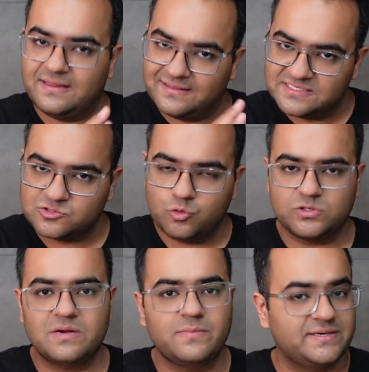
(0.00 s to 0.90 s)
in this
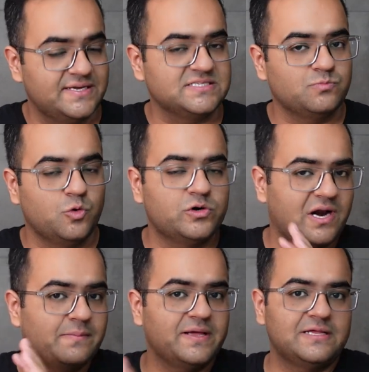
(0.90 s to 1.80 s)
quota, but yes, more
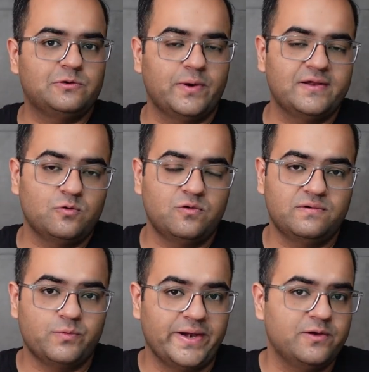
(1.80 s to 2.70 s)
drama in the twenty
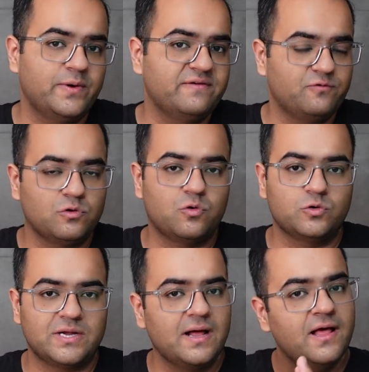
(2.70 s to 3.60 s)
twenty-four
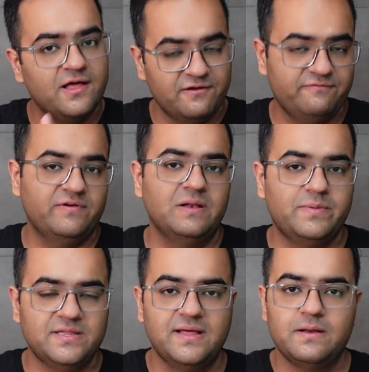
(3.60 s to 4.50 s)
quota will
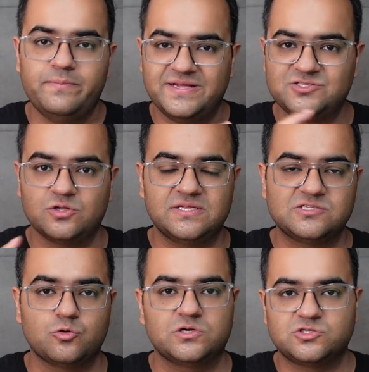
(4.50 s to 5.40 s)
be there based on
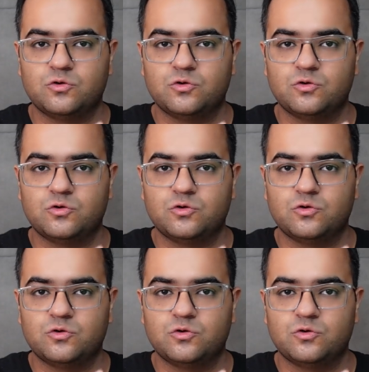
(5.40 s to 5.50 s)
these quotas.